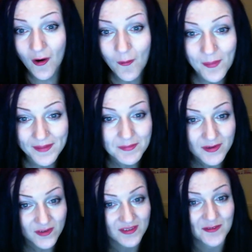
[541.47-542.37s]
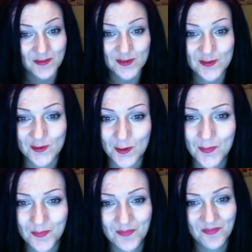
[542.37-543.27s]
open, because that was
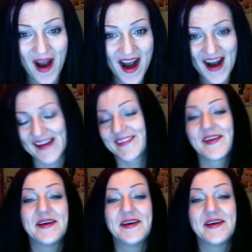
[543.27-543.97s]
so hard.